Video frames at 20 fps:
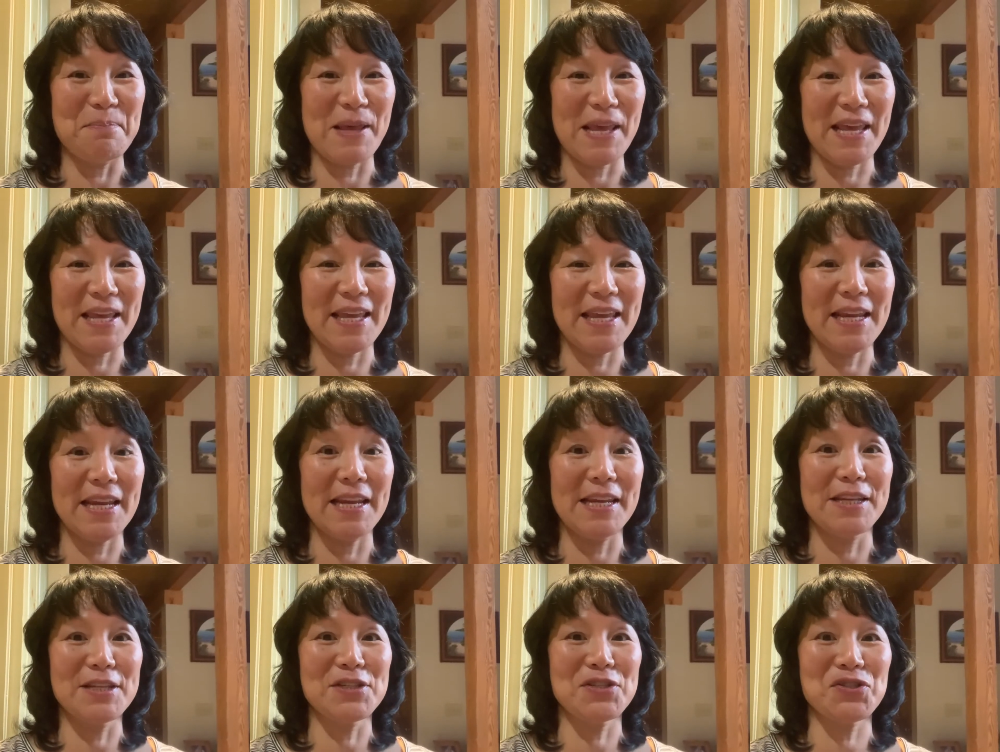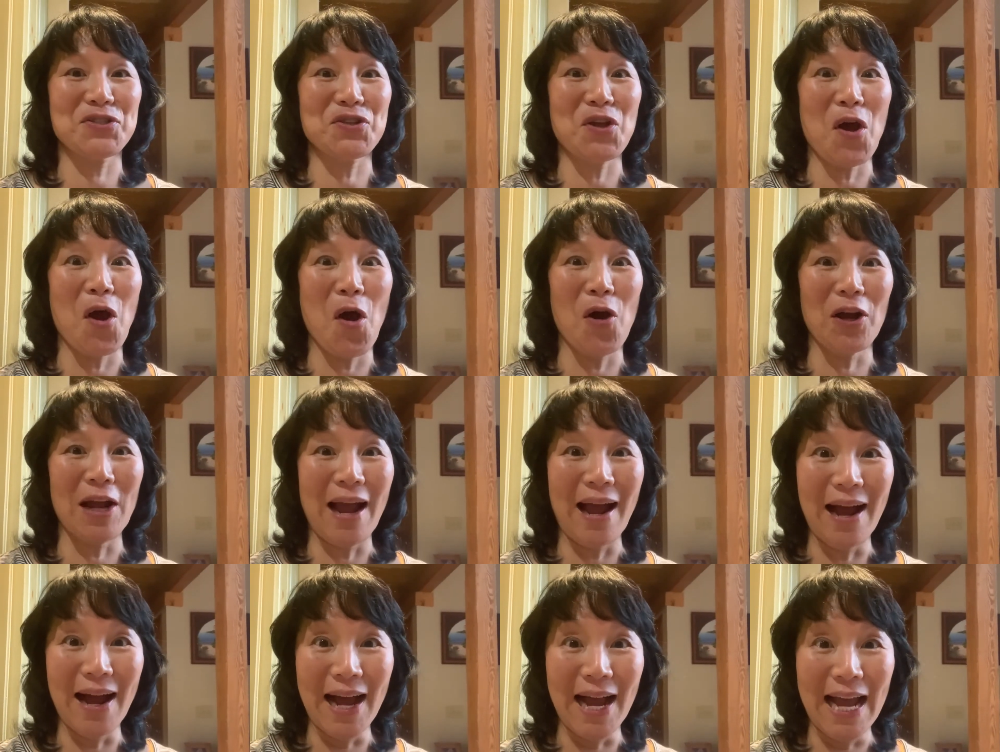bacon. It is so
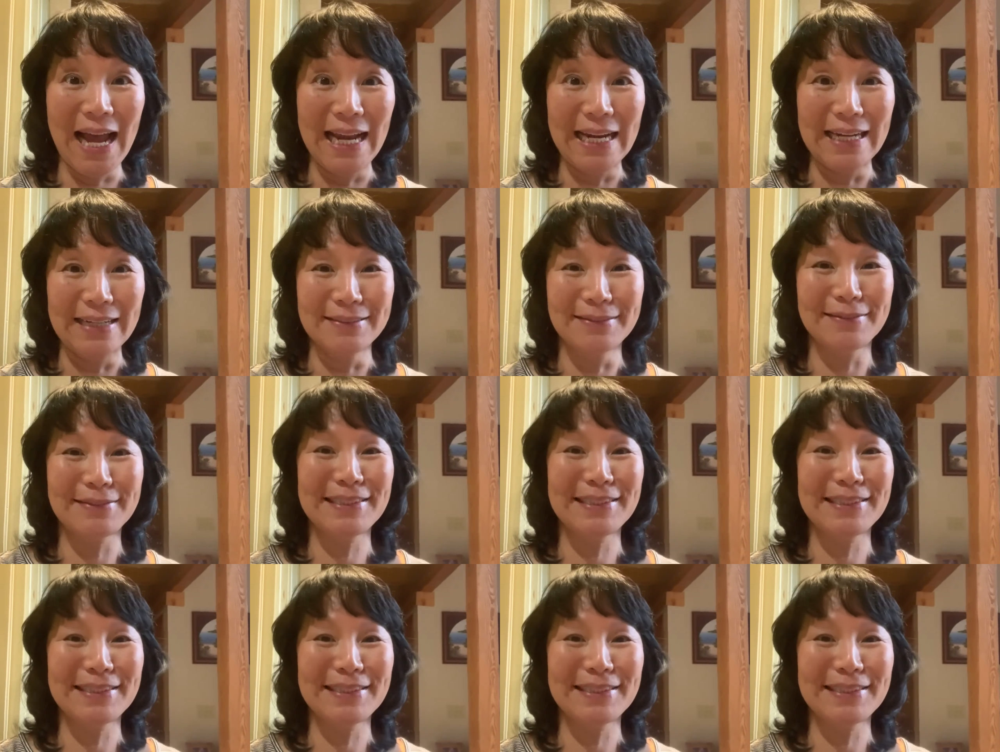good.